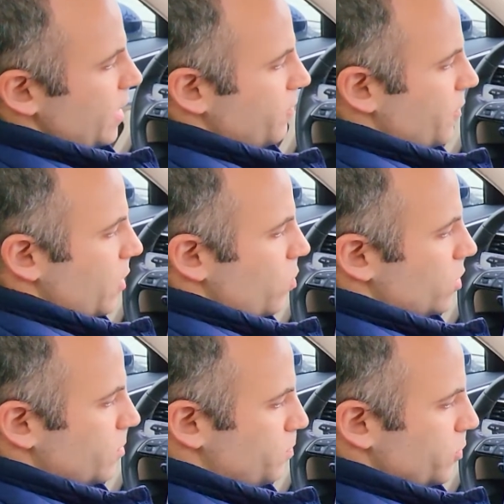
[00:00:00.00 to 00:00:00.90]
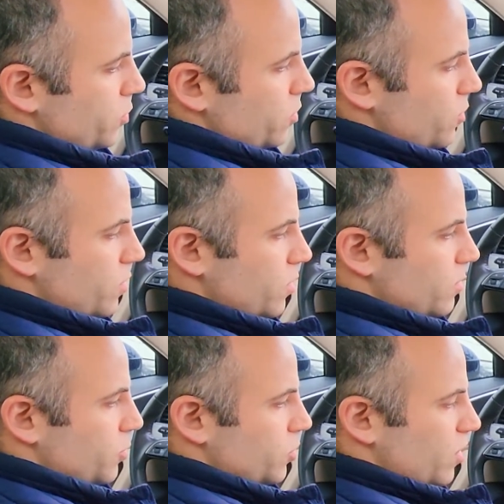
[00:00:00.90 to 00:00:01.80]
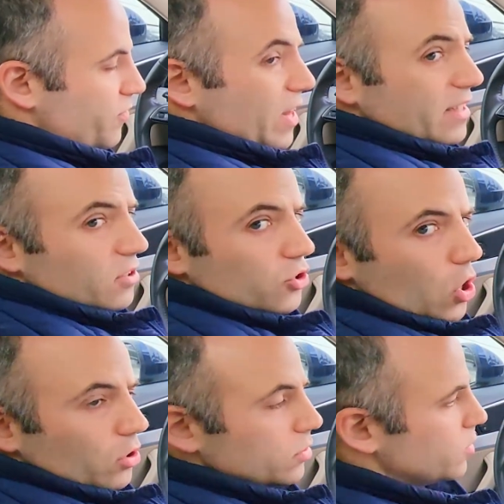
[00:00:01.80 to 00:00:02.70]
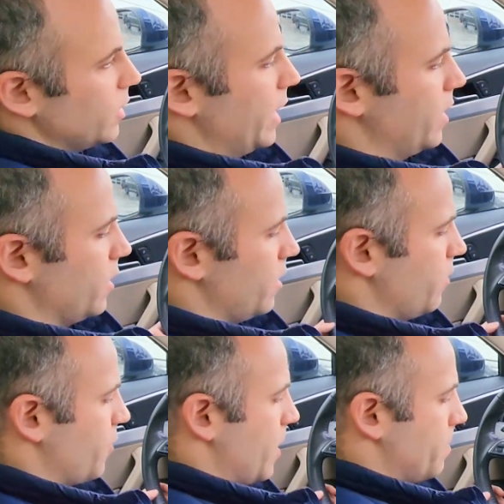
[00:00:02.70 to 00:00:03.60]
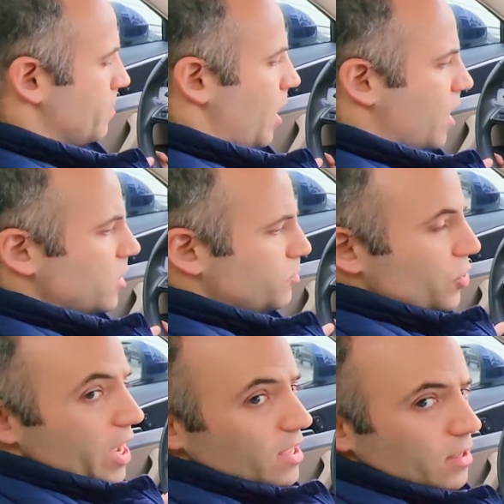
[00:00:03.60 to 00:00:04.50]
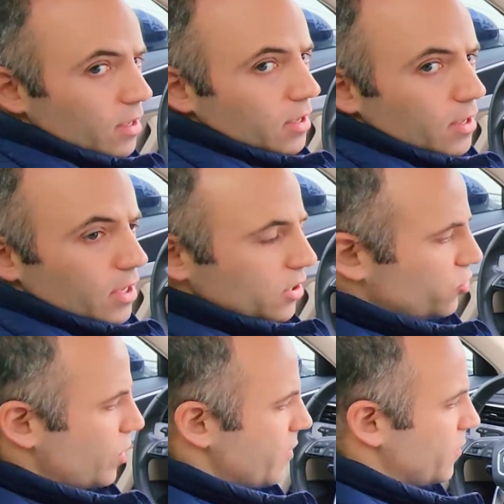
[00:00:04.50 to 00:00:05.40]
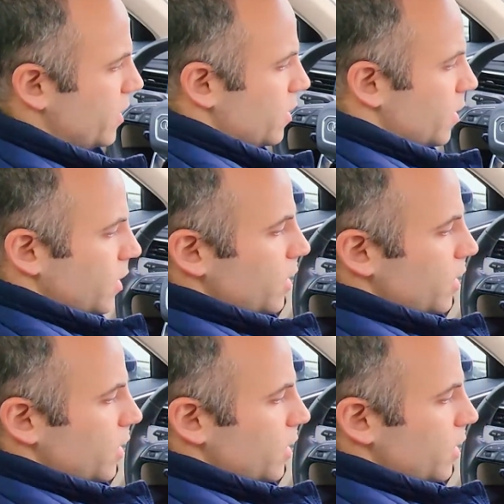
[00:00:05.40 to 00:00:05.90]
if I want to put the reflectors on, like if I hard brake in a traffic,